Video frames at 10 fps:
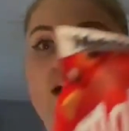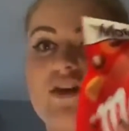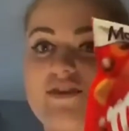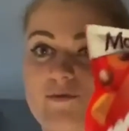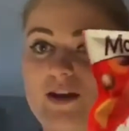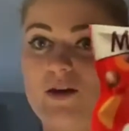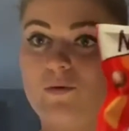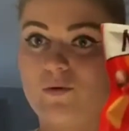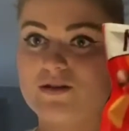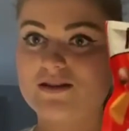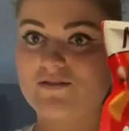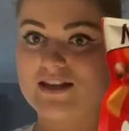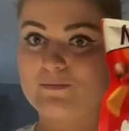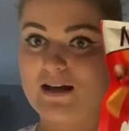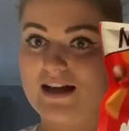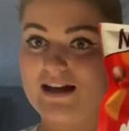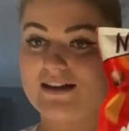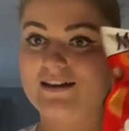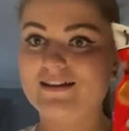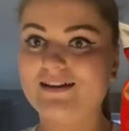three quarters of this bag.
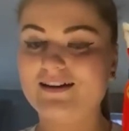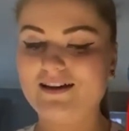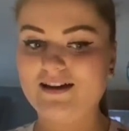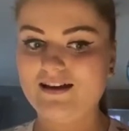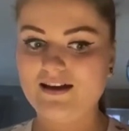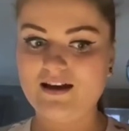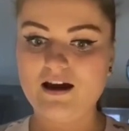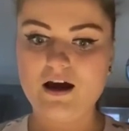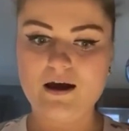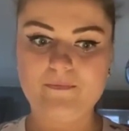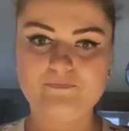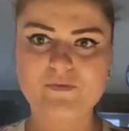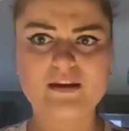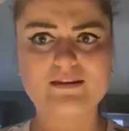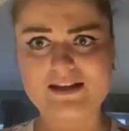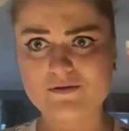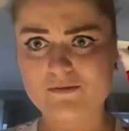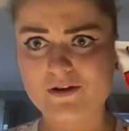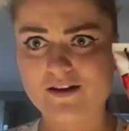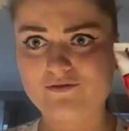Um, that's what I'm
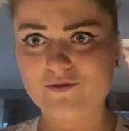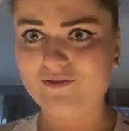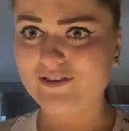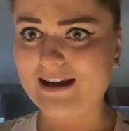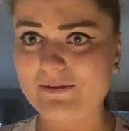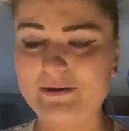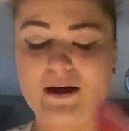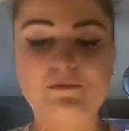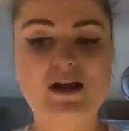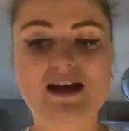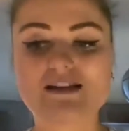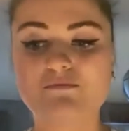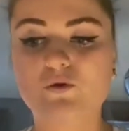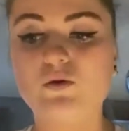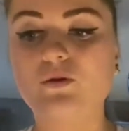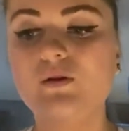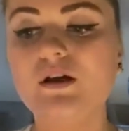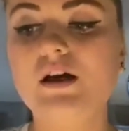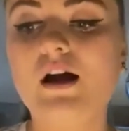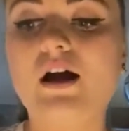going for for now anyway. I might add more.
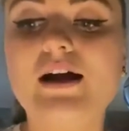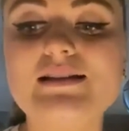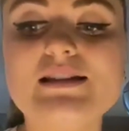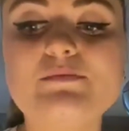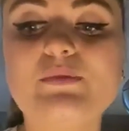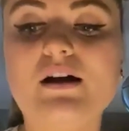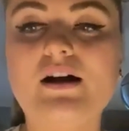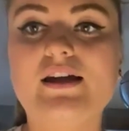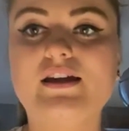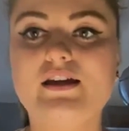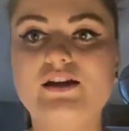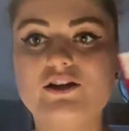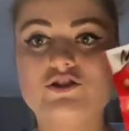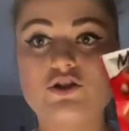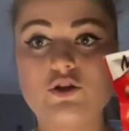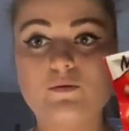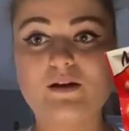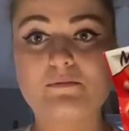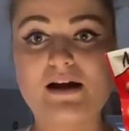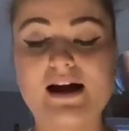I did buy two
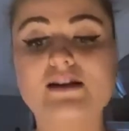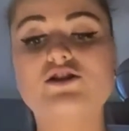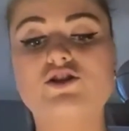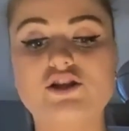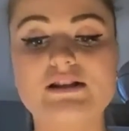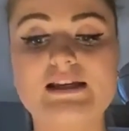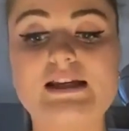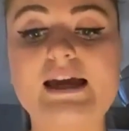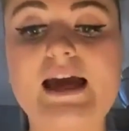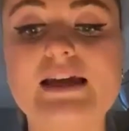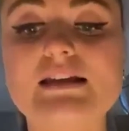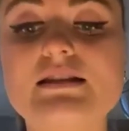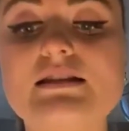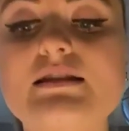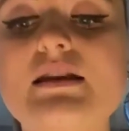big bags just in case.